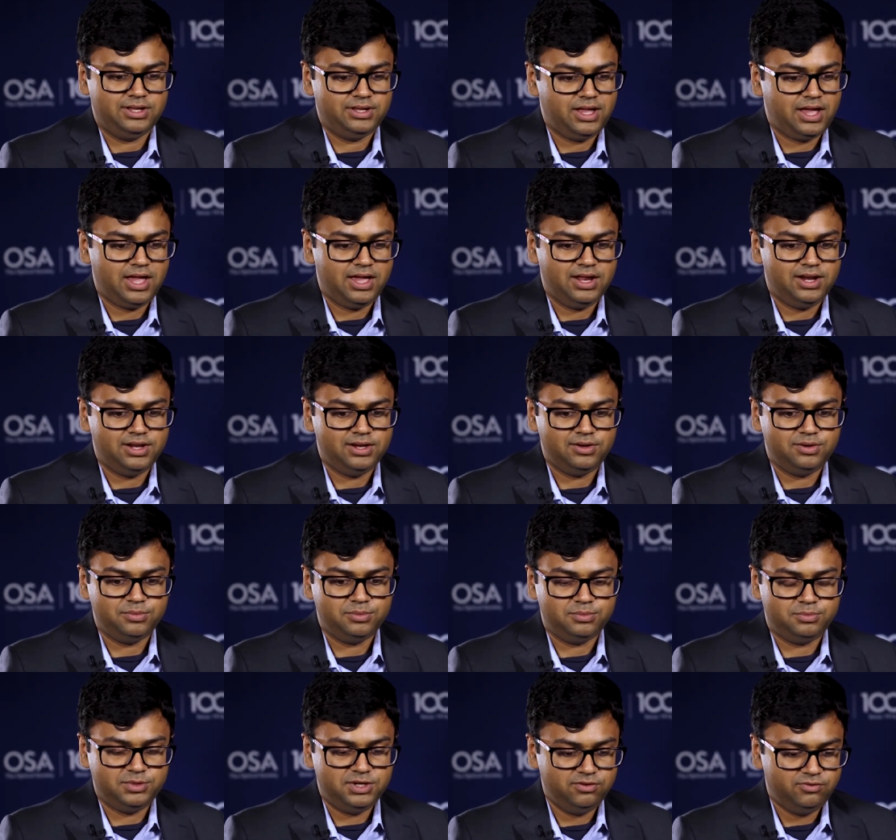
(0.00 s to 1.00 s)
and
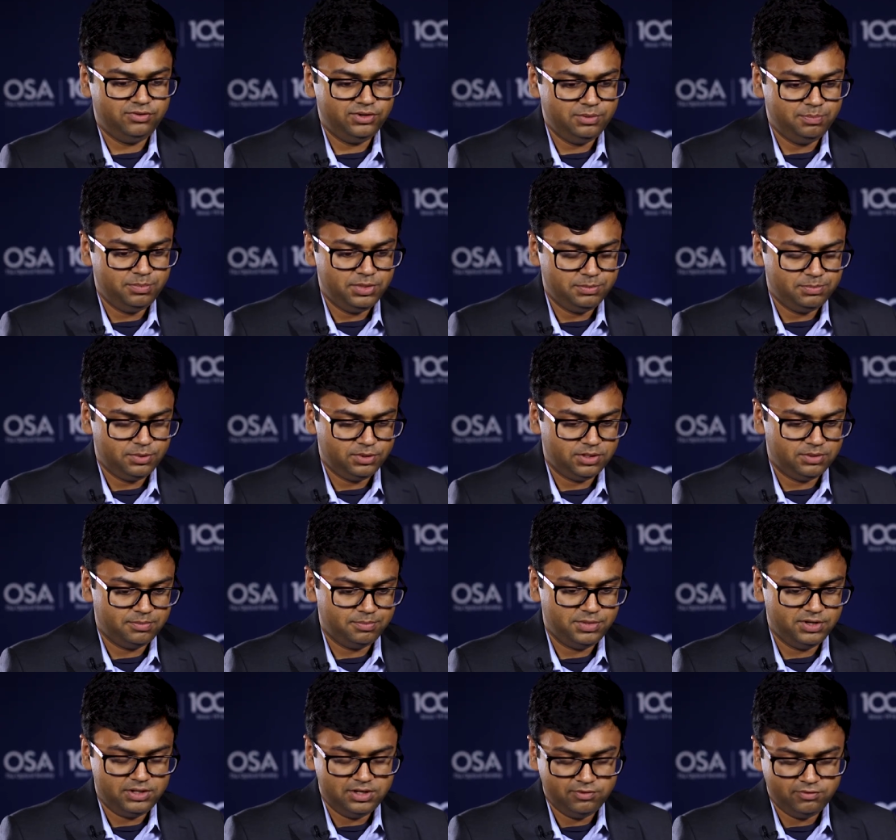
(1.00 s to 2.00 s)
different people, uh,
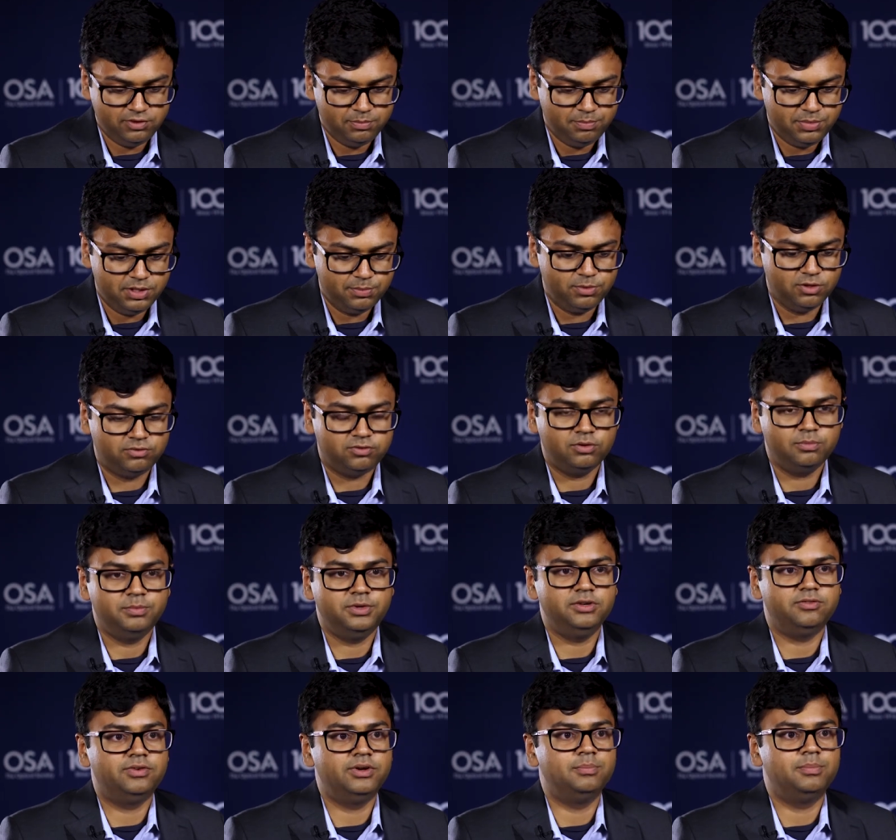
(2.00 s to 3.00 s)
be different people from
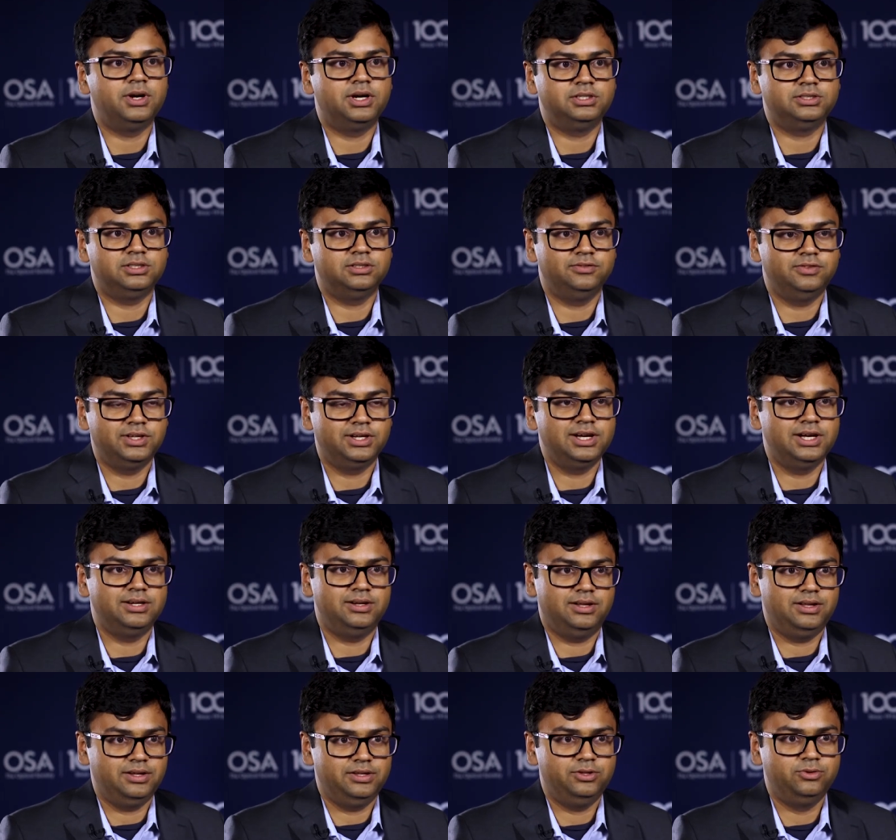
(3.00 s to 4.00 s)
different parts of the,
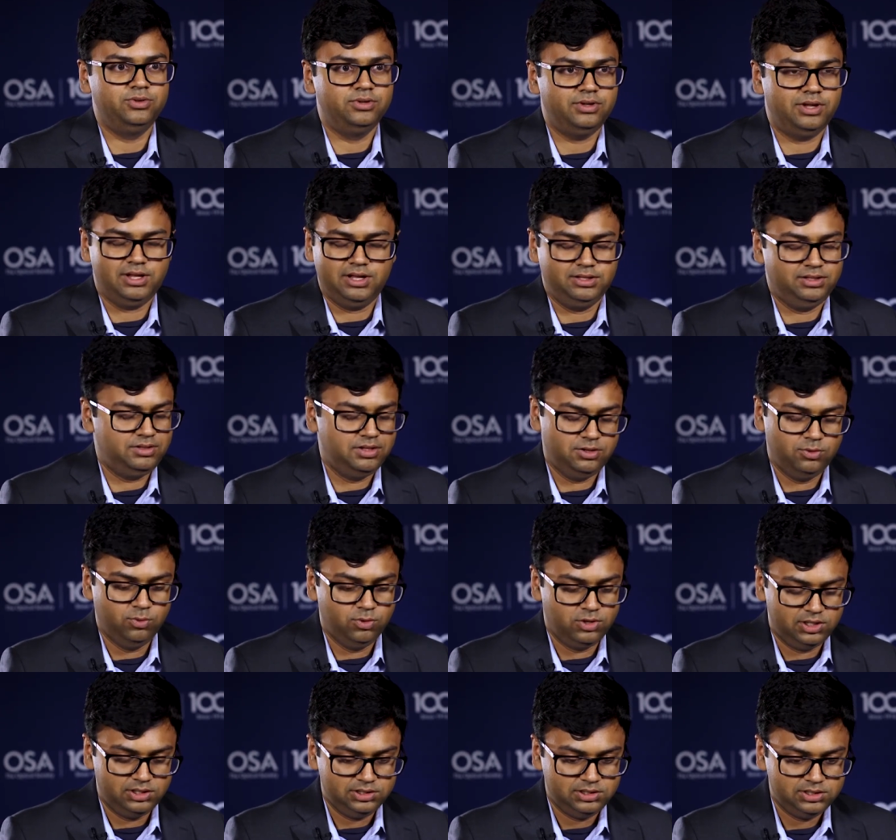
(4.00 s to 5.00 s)
uh, uh, the
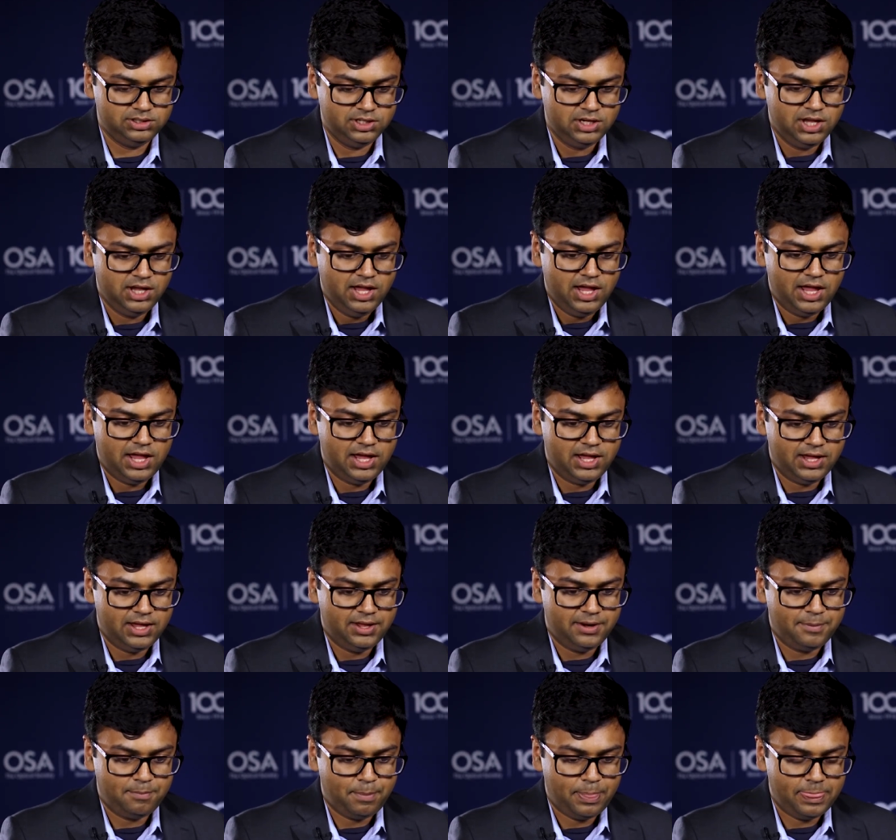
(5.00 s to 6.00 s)
world,
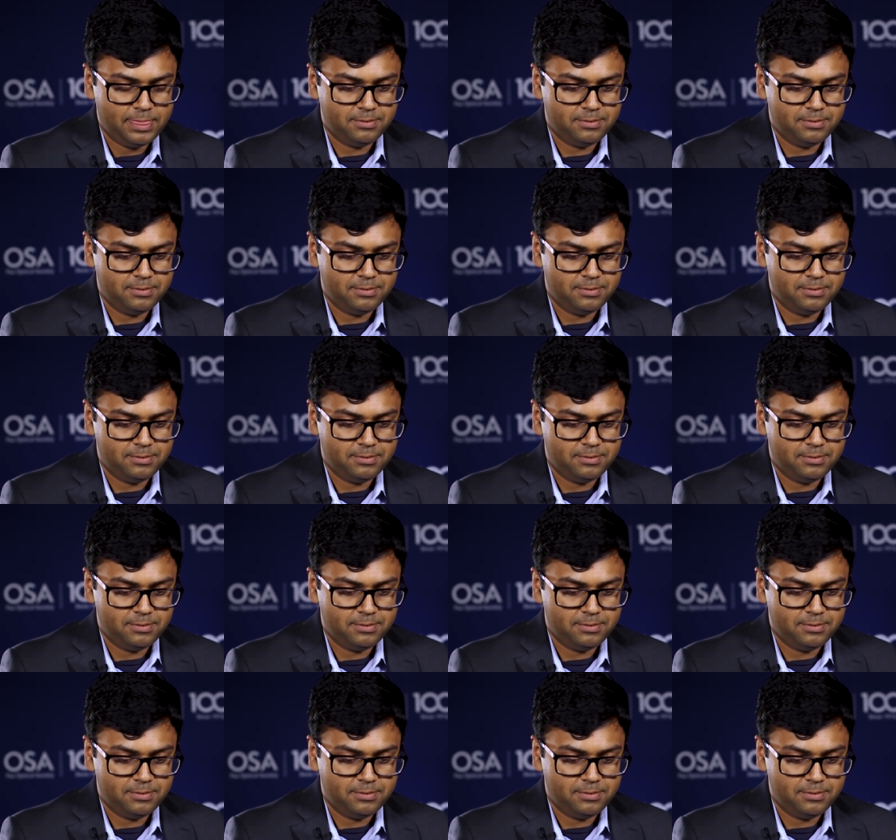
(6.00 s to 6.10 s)
and